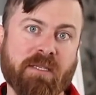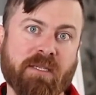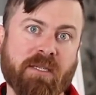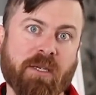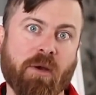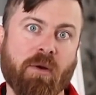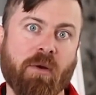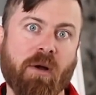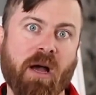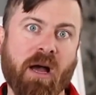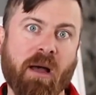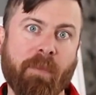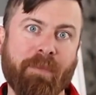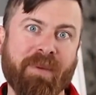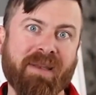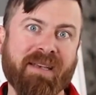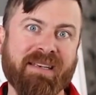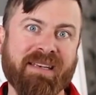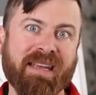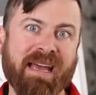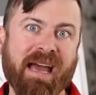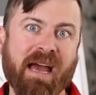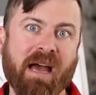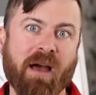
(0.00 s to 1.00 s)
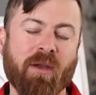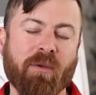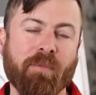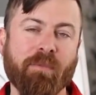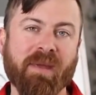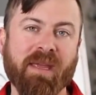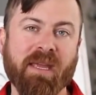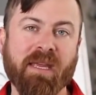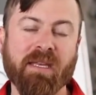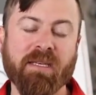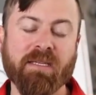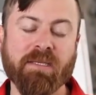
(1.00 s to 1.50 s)
So up and
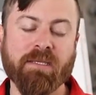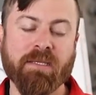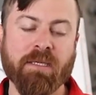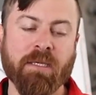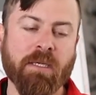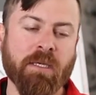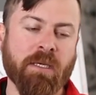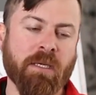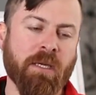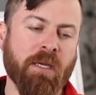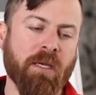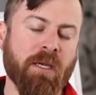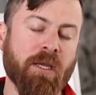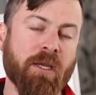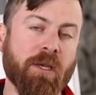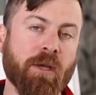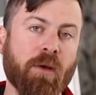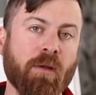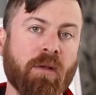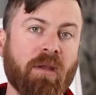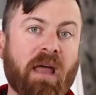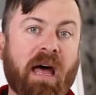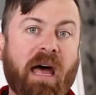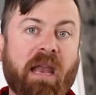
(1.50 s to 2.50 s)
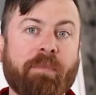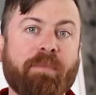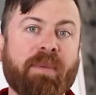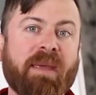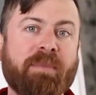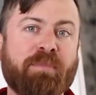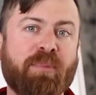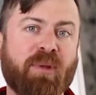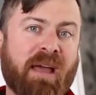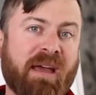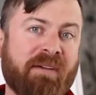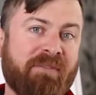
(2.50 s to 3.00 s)
down means, a lot of
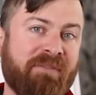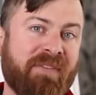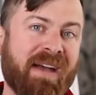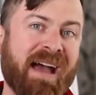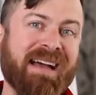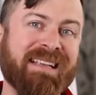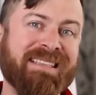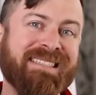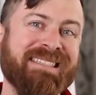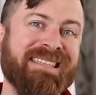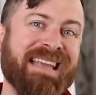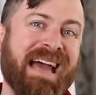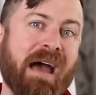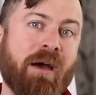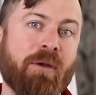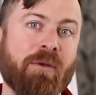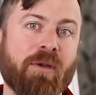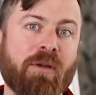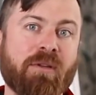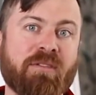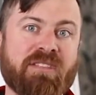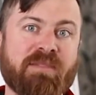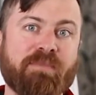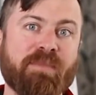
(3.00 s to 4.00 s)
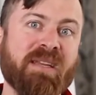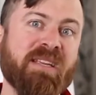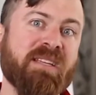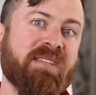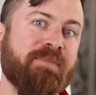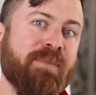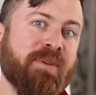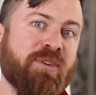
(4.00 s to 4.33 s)
people have fast download speeds,